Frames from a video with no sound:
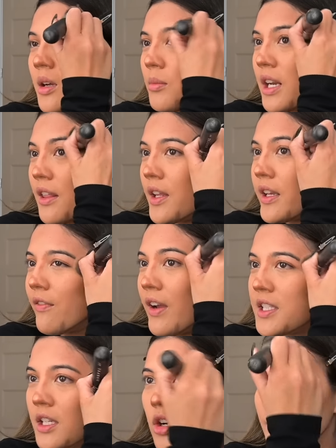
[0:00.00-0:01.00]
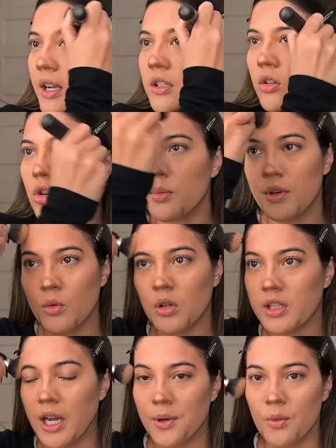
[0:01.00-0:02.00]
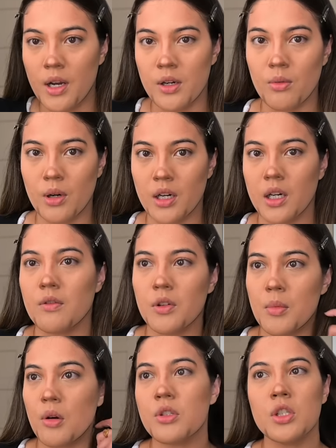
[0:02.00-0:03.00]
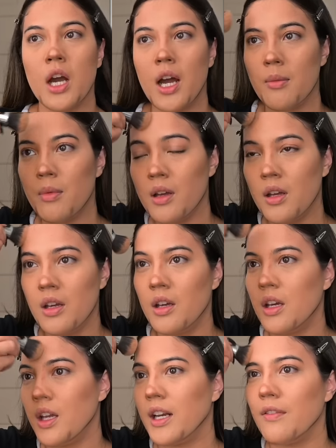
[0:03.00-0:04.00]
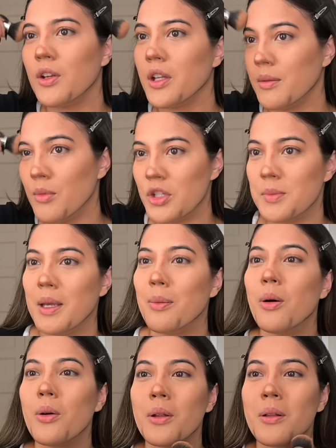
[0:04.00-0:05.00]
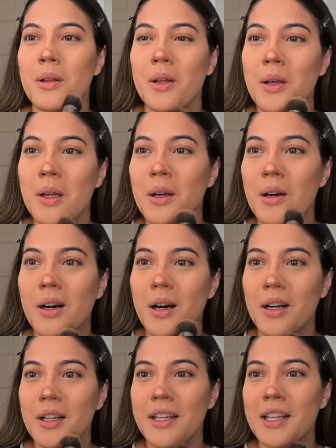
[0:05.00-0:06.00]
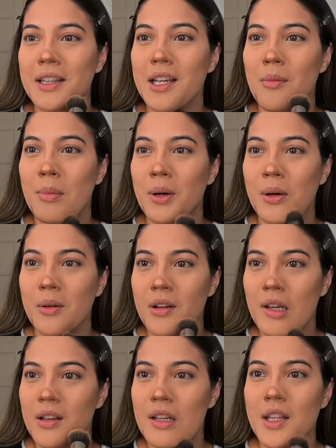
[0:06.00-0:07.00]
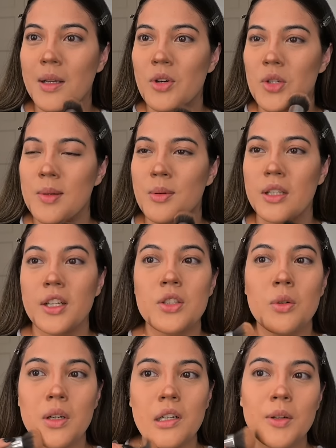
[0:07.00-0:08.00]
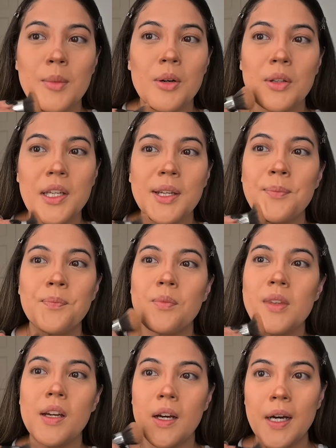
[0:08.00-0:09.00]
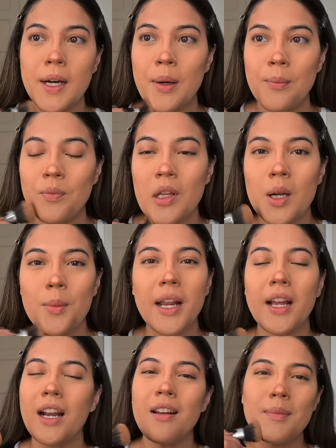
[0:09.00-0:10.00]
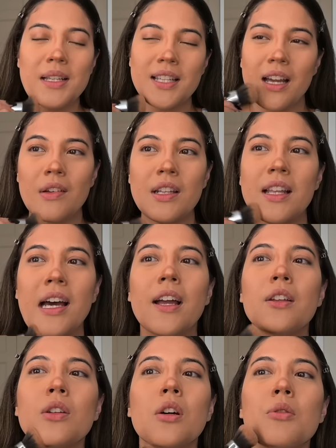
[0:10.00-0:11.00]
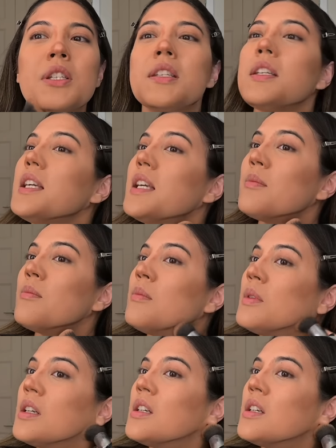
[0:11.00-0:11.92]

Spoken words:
but I think if I did go back to the corporate world, I would want to work a remote job, and I feel like most people are like in that boat. I think most people like to work remotely. But I kind of miss having that, you know, team